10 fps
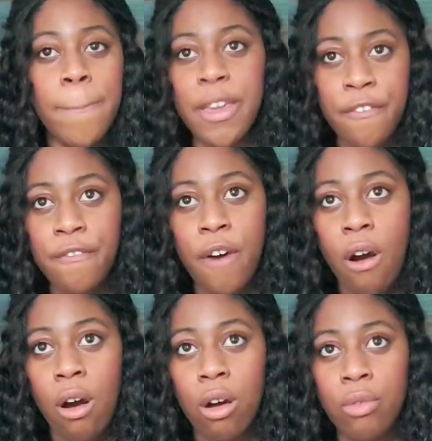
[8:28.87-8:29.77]

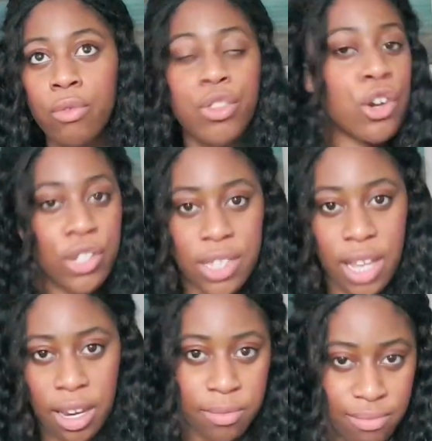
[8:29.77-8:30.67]
before
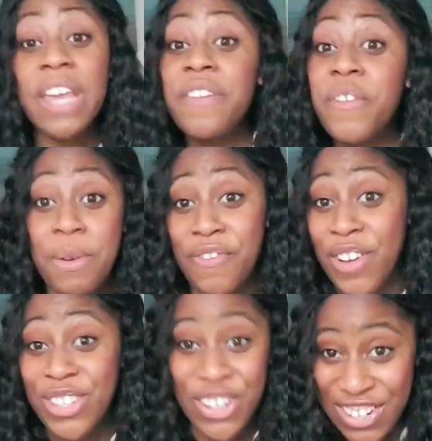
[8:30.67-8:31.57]
Thursday. If
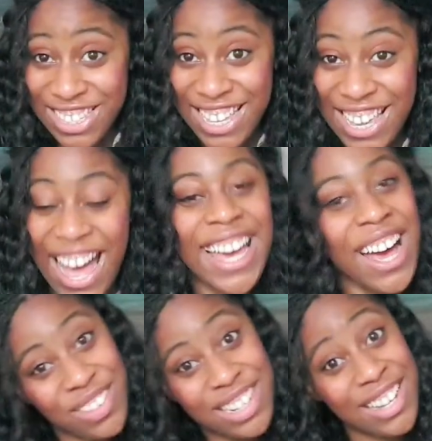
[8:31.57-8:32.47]
before Thursday I
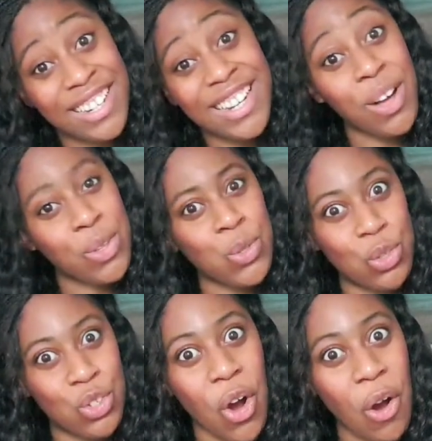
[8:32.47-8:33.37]
haven't learned how
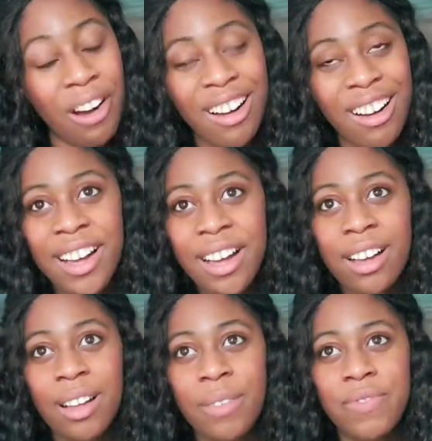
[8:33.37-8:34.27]
to draw,
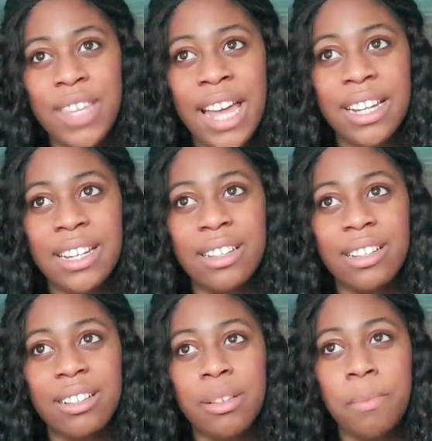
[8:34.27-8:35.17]
then
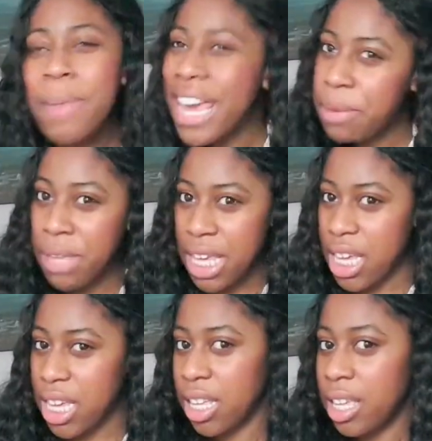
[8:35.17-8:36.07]

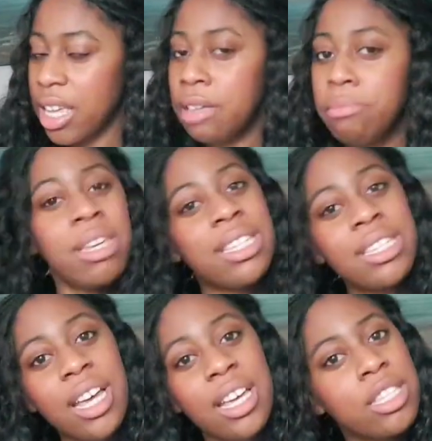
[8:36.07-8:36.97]
maybe it
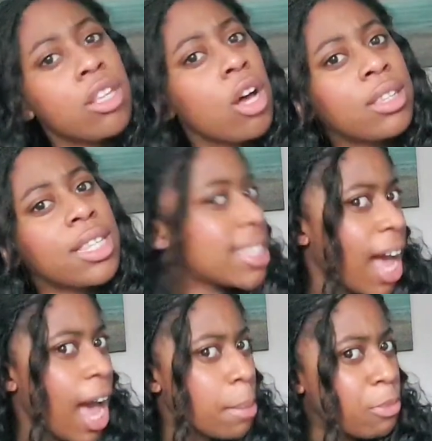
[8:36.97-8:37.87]
means that it's not the
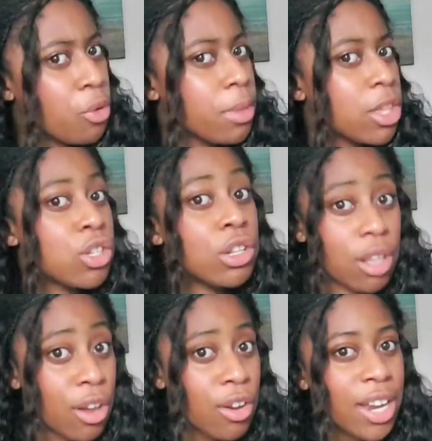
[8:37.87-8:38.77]
time for me to
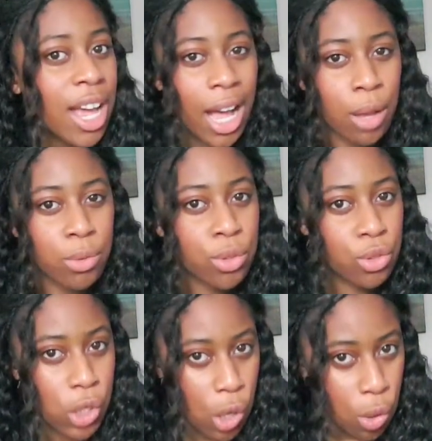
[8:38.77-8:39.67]
learn how to
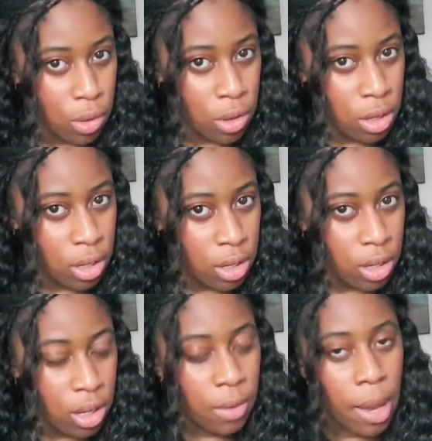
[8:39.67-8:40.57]
draw.
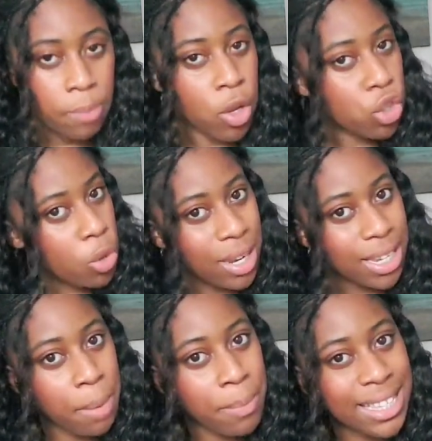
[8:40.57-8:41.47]
I'm not sure
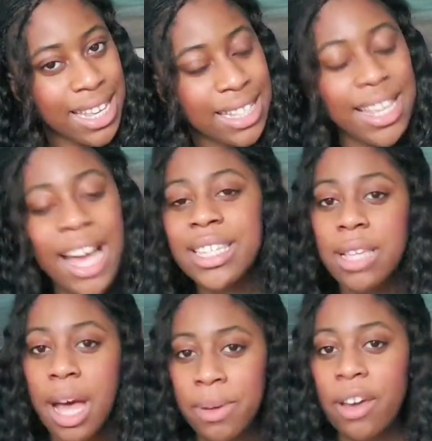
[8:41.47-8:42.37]
whether that makes sense. That
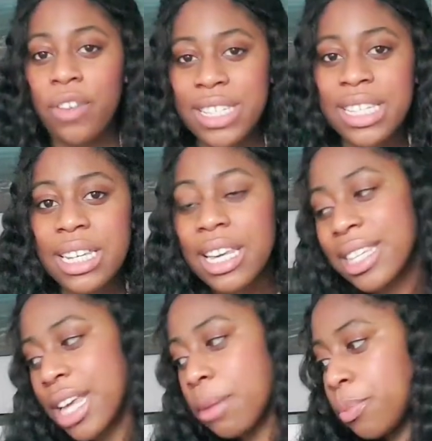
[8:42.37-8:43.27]
is a bit of a silly
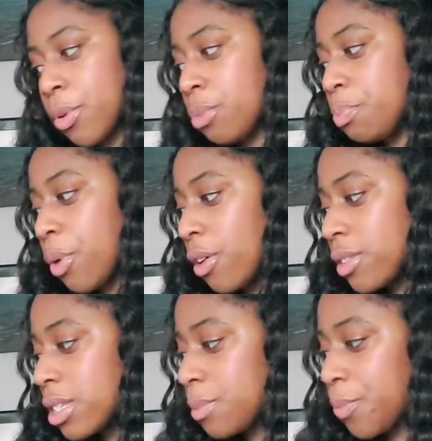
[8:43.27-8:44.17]
example, but